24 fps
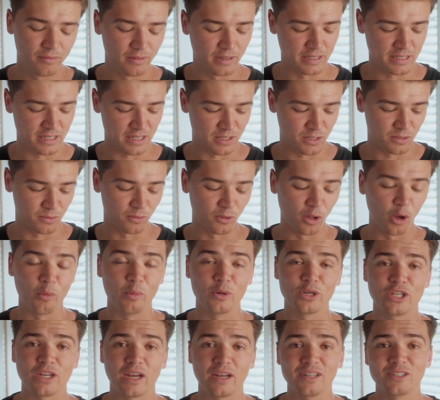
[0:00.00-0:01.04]
This is
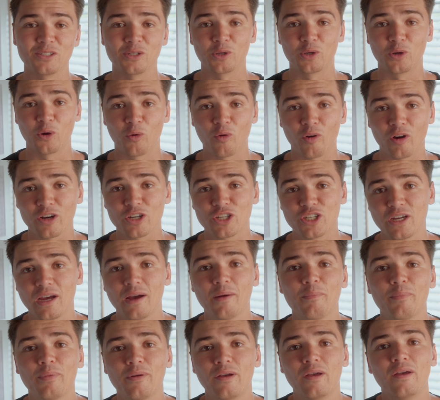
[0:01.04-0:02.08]
Lukla to
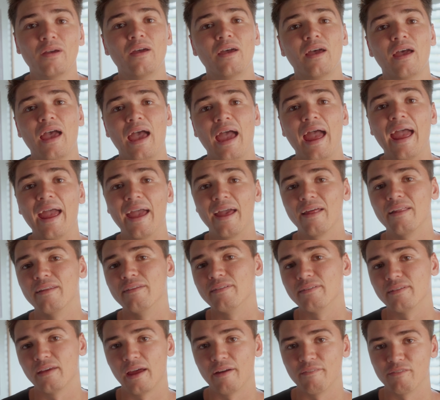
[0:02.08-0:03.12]
Gorakshep and
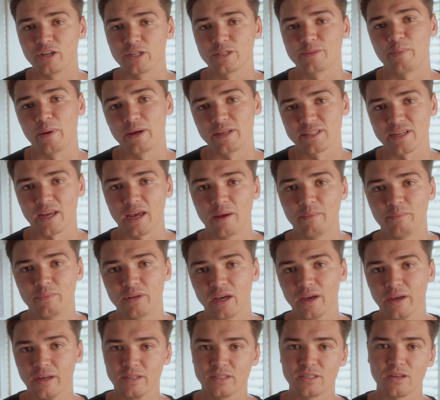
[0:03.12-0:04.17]
Everest Base Camp
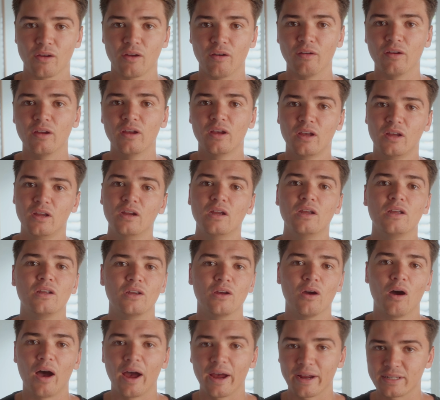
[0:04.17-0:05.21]
Day. So
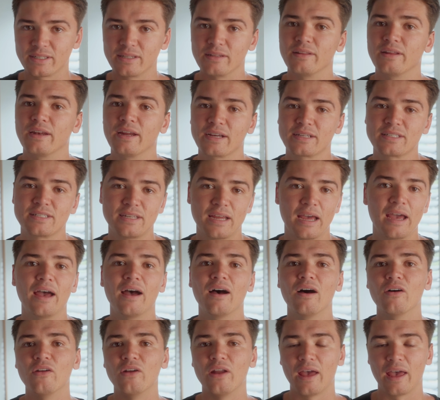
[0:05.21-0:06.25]
you hike to the next
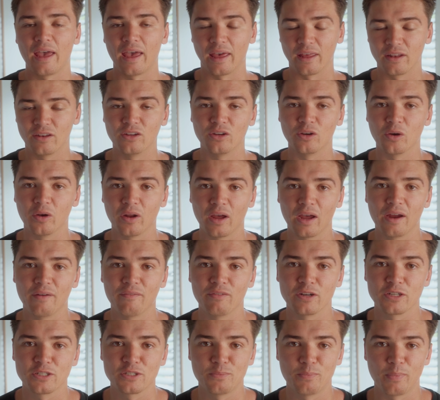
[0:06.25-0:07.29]
town and you go to
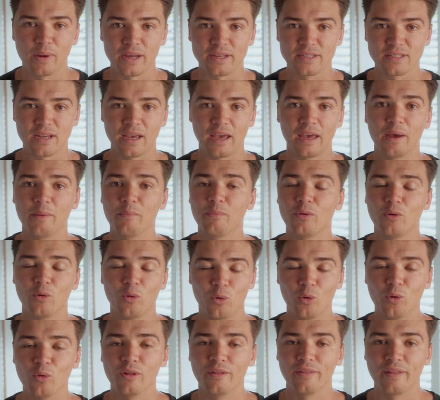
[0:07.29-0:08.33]
Everest Base Camp
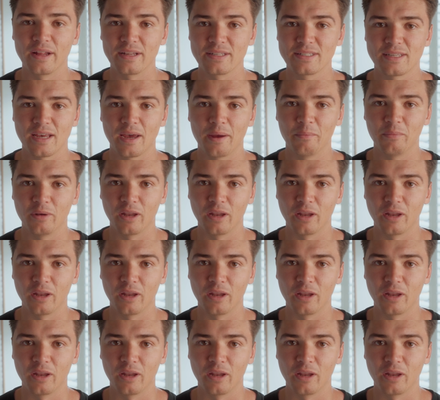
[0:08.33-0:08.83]
all in that same